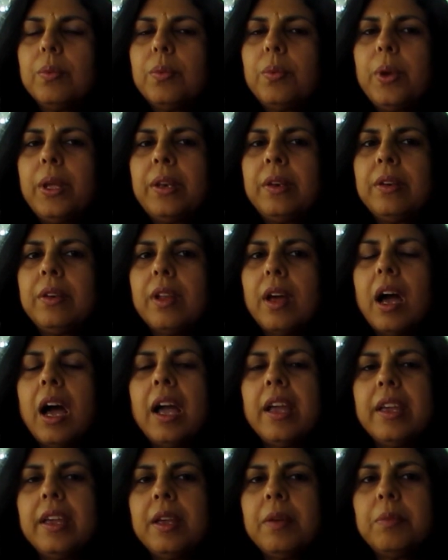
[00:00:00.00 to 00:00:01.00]
When
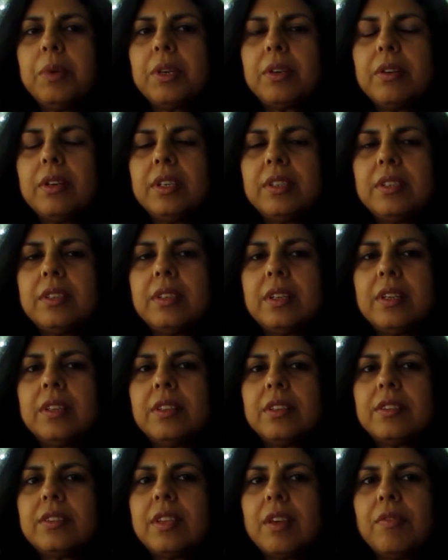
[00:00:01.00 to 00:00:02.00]
I immigrated in
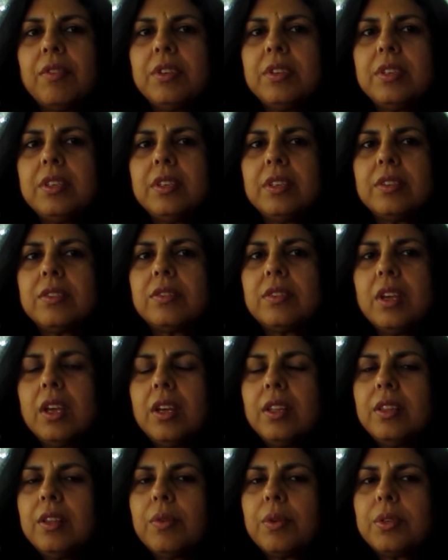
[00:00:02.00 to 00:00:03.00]
the 70s,
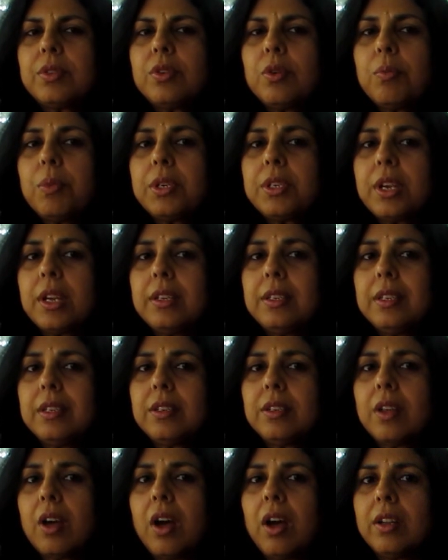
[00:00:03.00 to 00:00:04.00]
there was so much I did
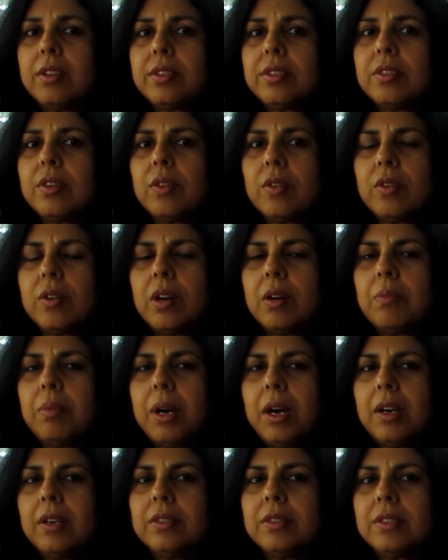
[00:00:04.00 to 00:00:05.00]
not know
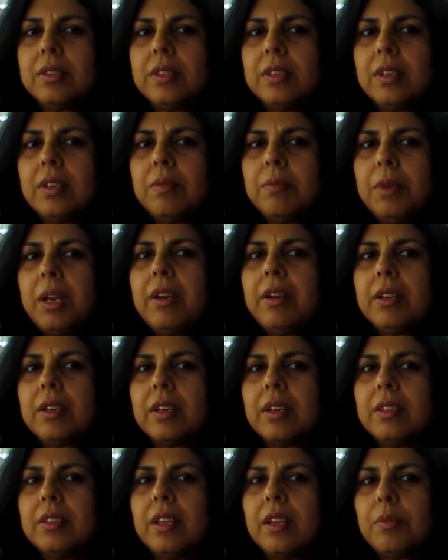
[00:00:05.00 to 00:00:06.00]
about
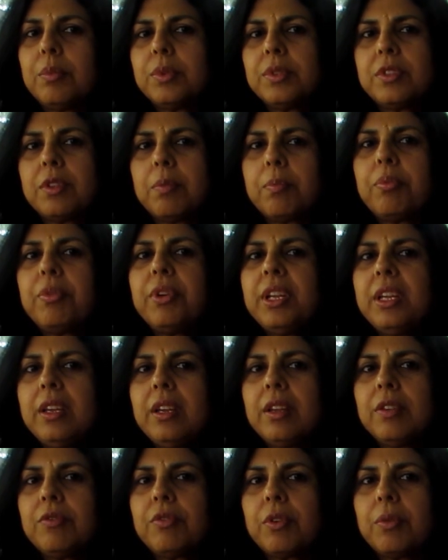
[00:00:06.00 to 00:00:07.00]
America. That was the
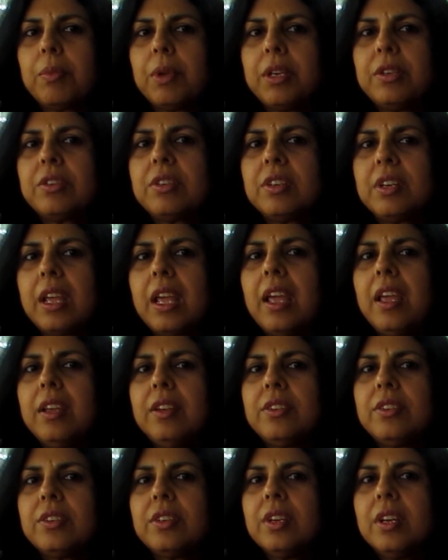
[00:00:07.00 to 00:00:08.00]
pre-information
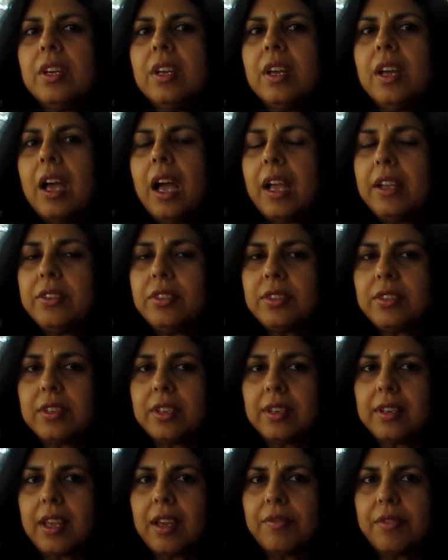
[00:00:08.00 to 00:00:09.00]
age. I just
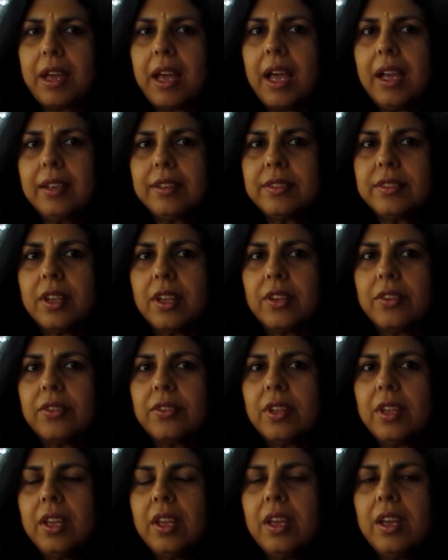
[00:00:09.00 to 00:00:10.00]
didn't have
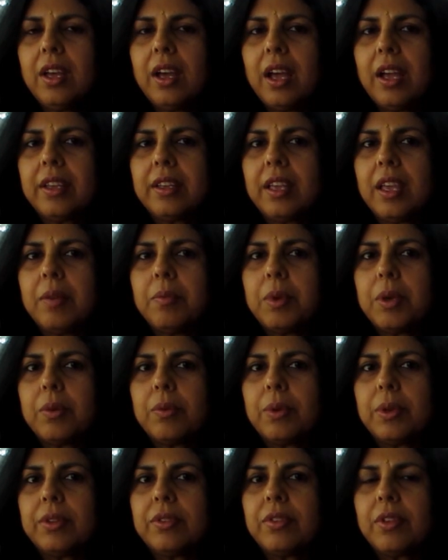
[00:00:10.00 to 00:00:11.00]
access. I came here
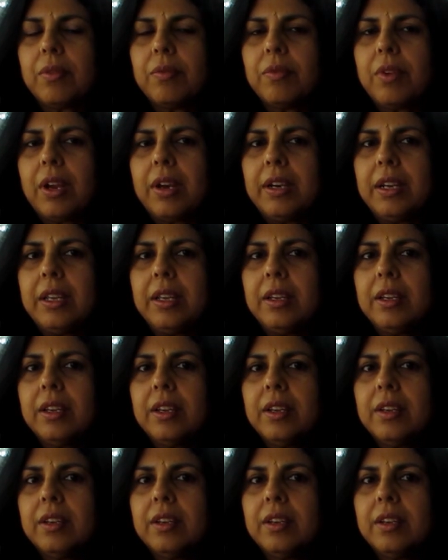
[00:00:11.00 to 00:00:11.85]
with some very